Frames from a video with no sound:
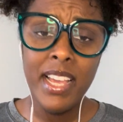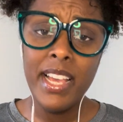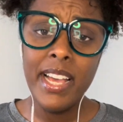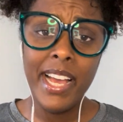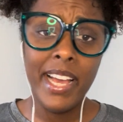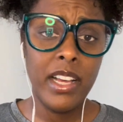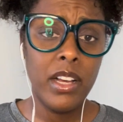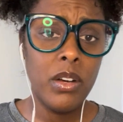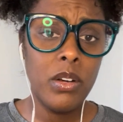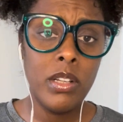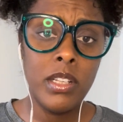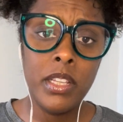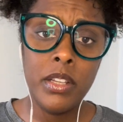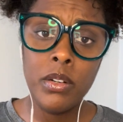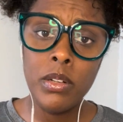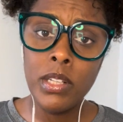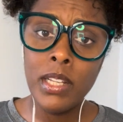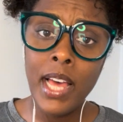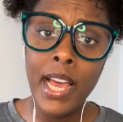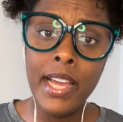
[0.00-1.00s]
I go a
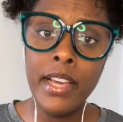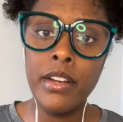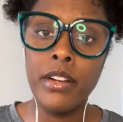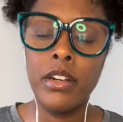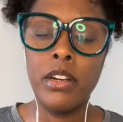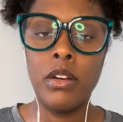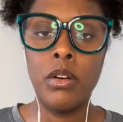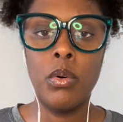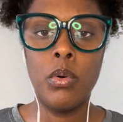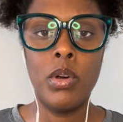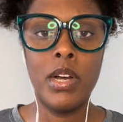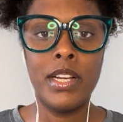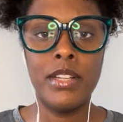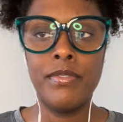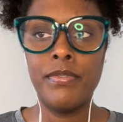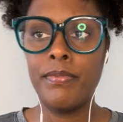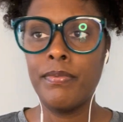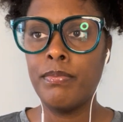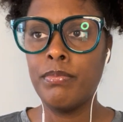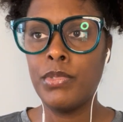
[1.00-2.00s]
little lighter or I
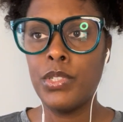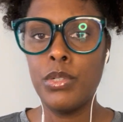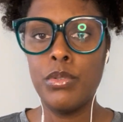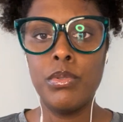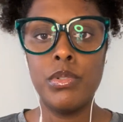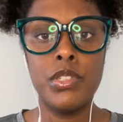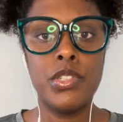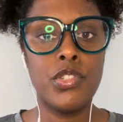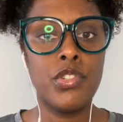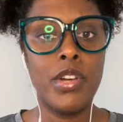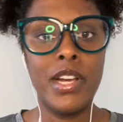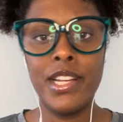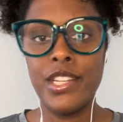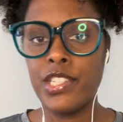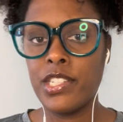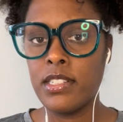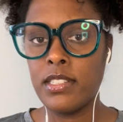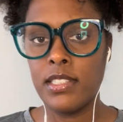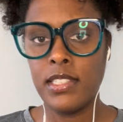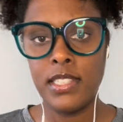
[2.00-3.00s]
do a stretch
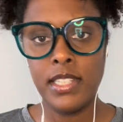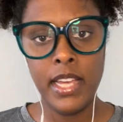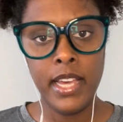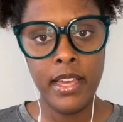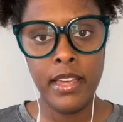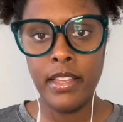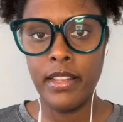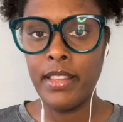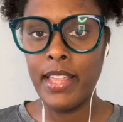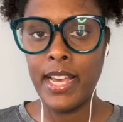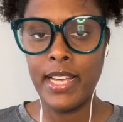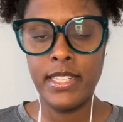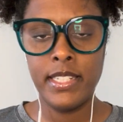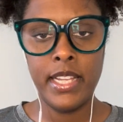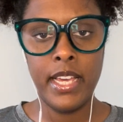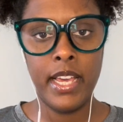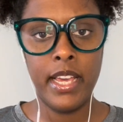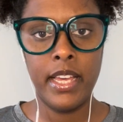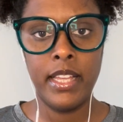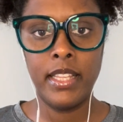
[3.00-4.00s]
instead that
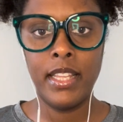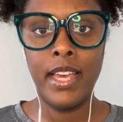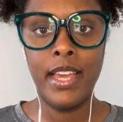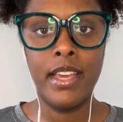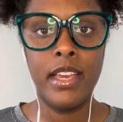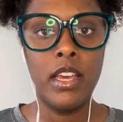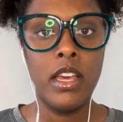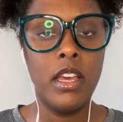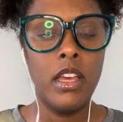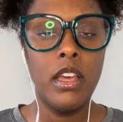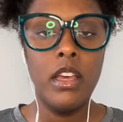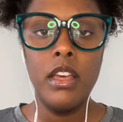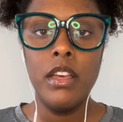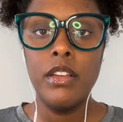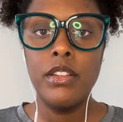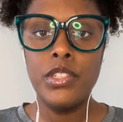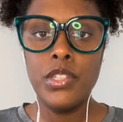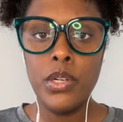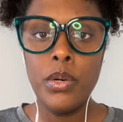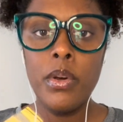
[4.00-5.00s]
day. Like,
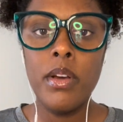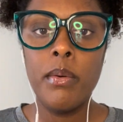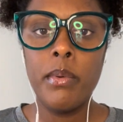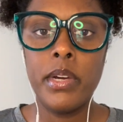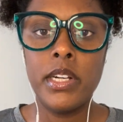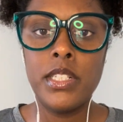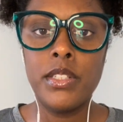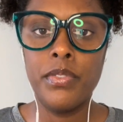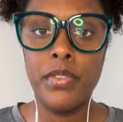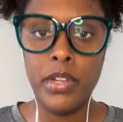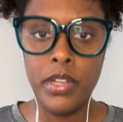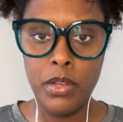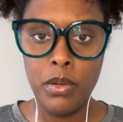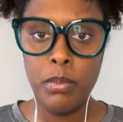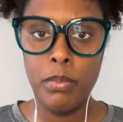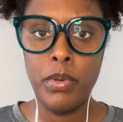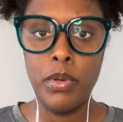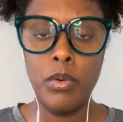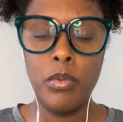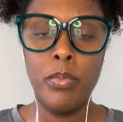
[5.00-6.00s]
do what works for you,
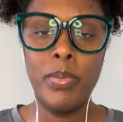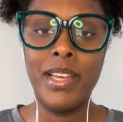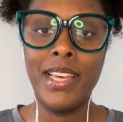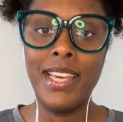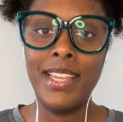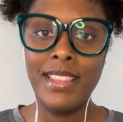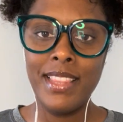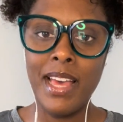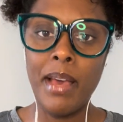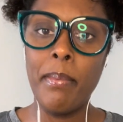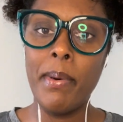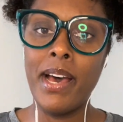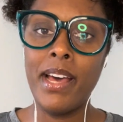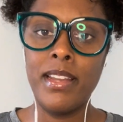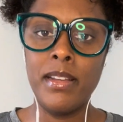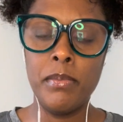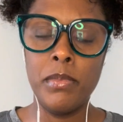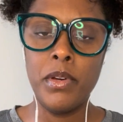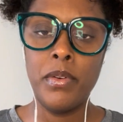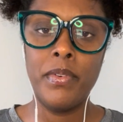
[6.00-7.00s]
boo, but get that
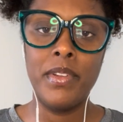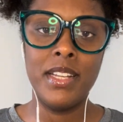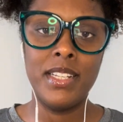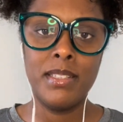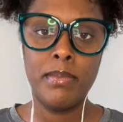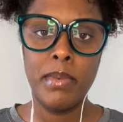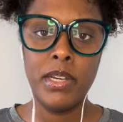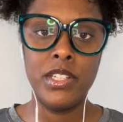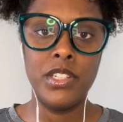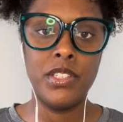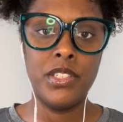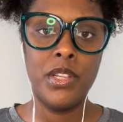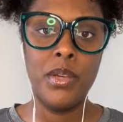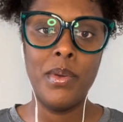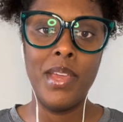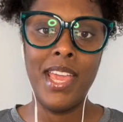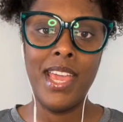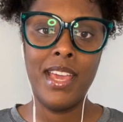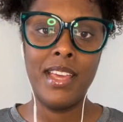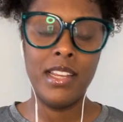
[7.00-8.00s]
body moving as much as you
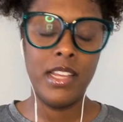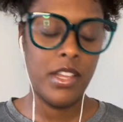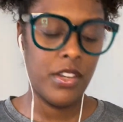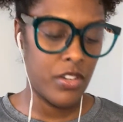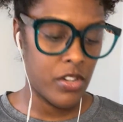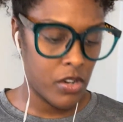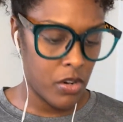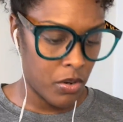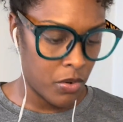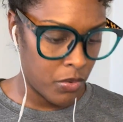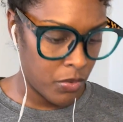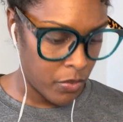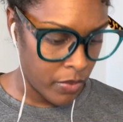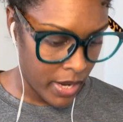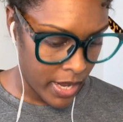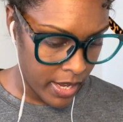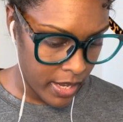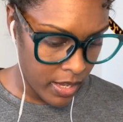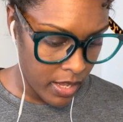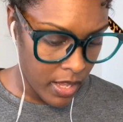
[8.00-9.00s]
can in your own
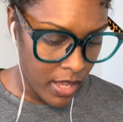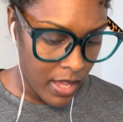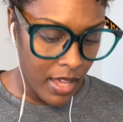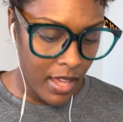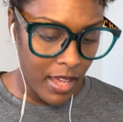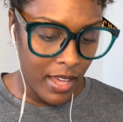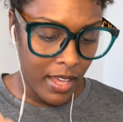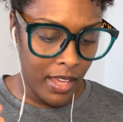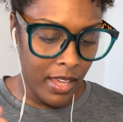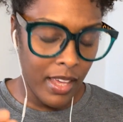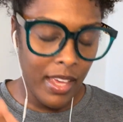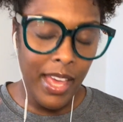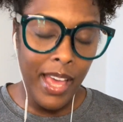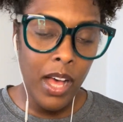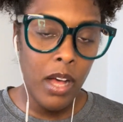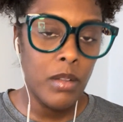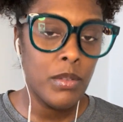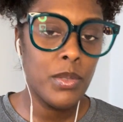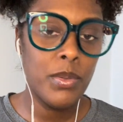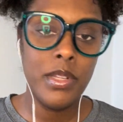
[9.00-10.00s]
way. It
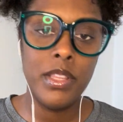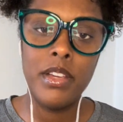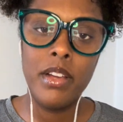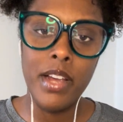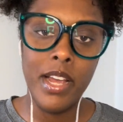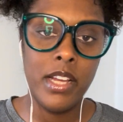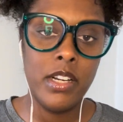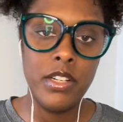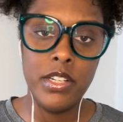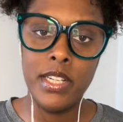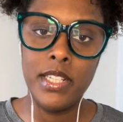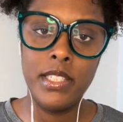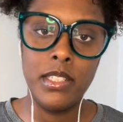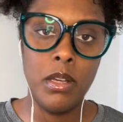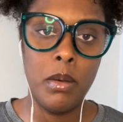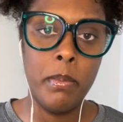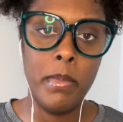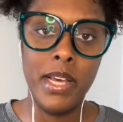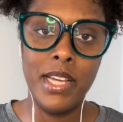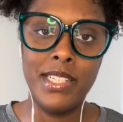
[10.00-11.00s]
helps with your energy so
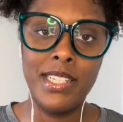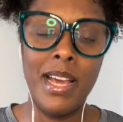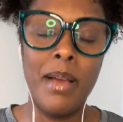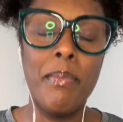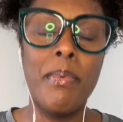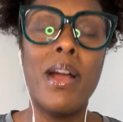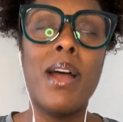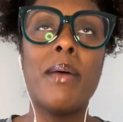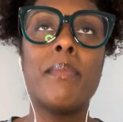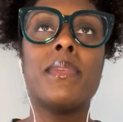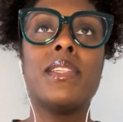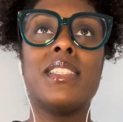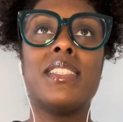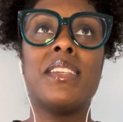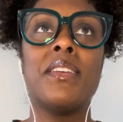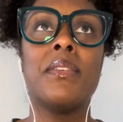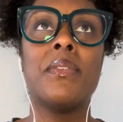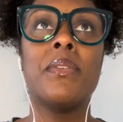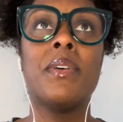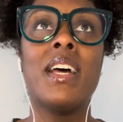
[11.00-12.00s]
much. I promise
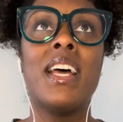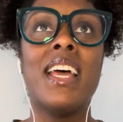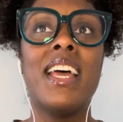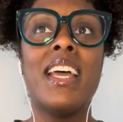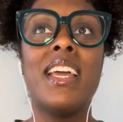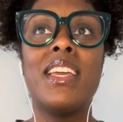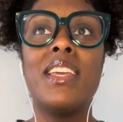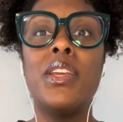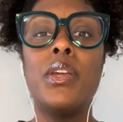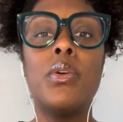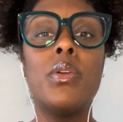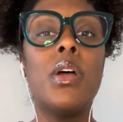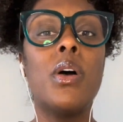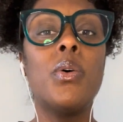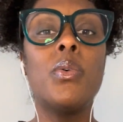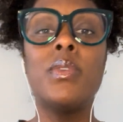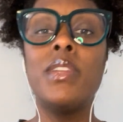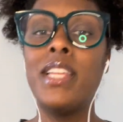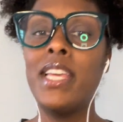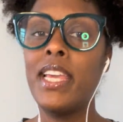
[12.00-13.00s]
you. You
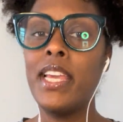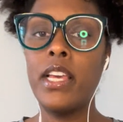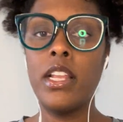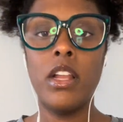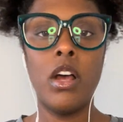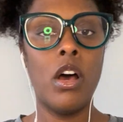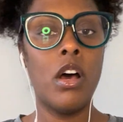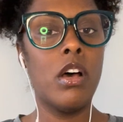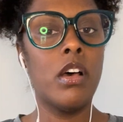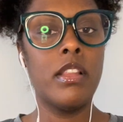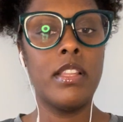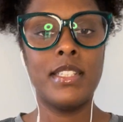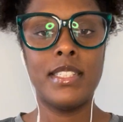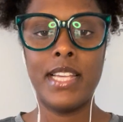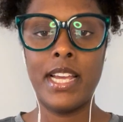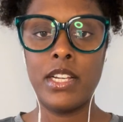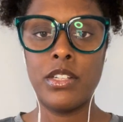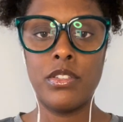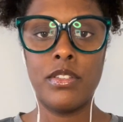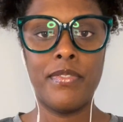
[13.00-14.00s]
don't need all this
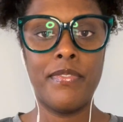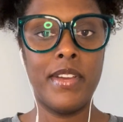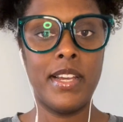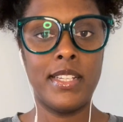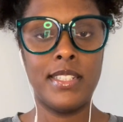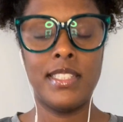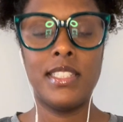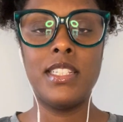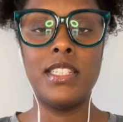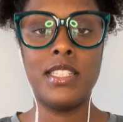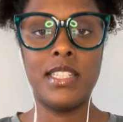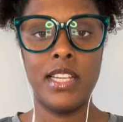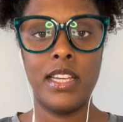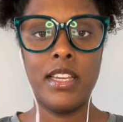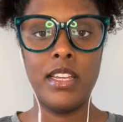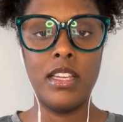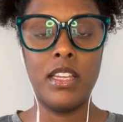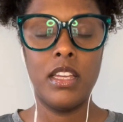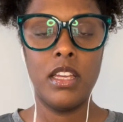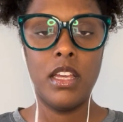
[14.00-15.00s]
extra fancy
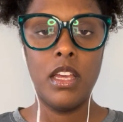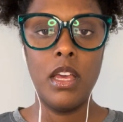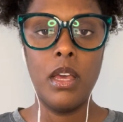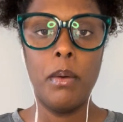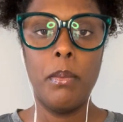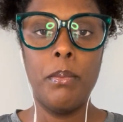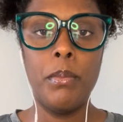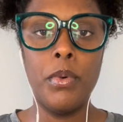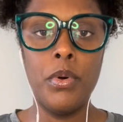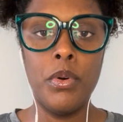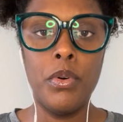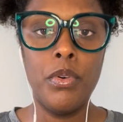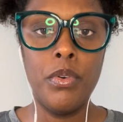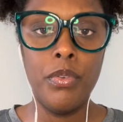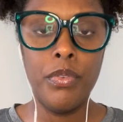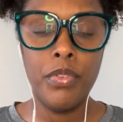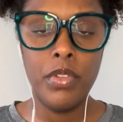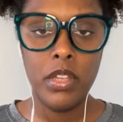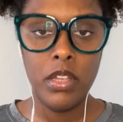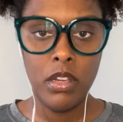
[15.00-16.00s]
shit. Move
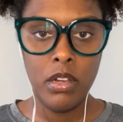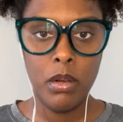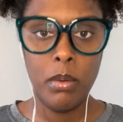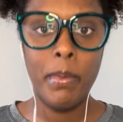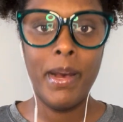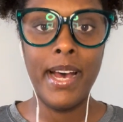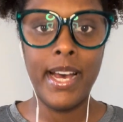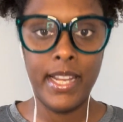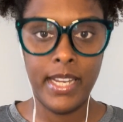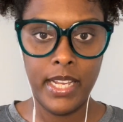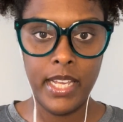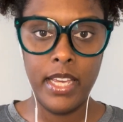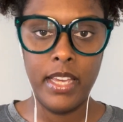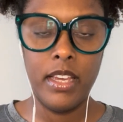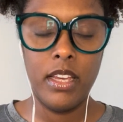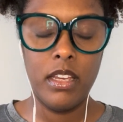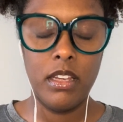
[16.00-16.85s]
your body.